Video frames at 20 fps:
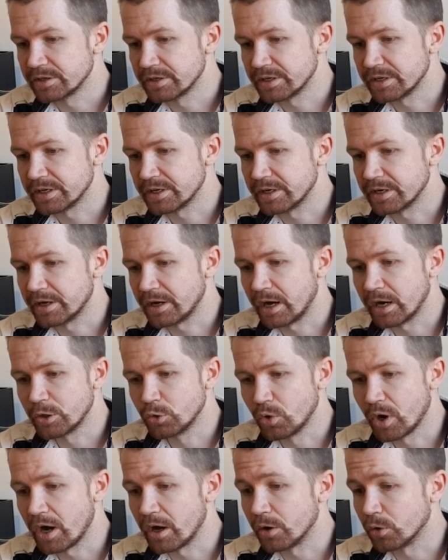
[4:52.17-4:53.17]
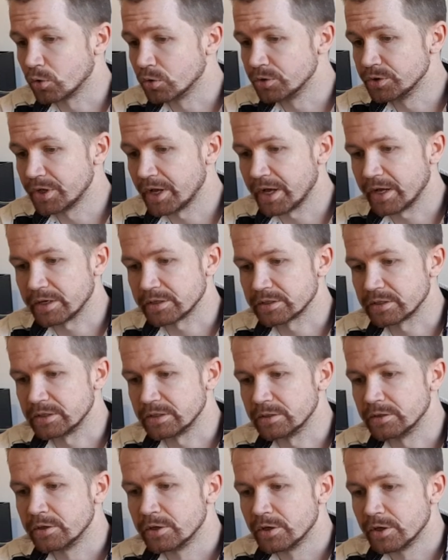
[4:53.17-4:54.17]
Alois
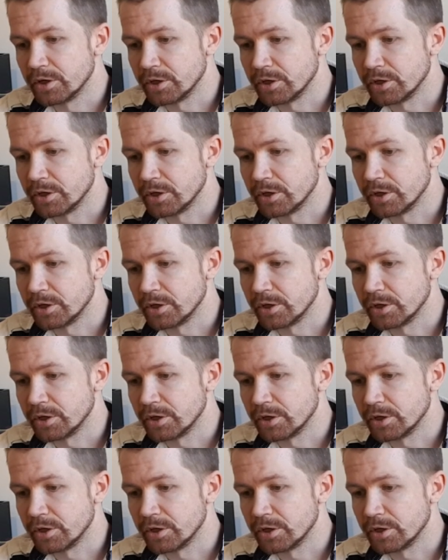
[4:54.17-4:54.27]
Unertl